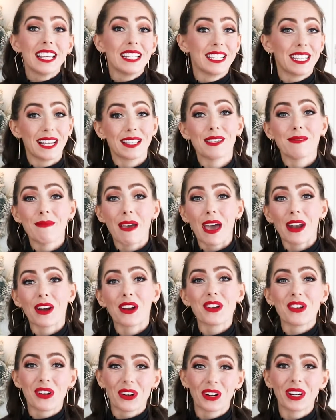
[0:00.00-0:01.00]
It doesn't matter.
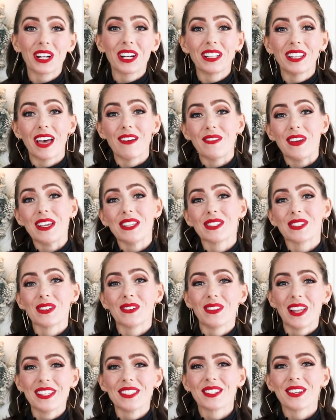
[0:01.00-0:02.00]
You're going to love it. So
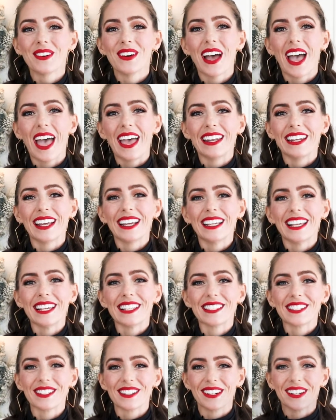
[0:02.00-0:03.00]
let's go ahead and
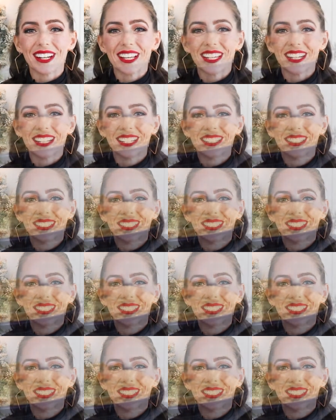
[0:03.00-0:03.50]
get started.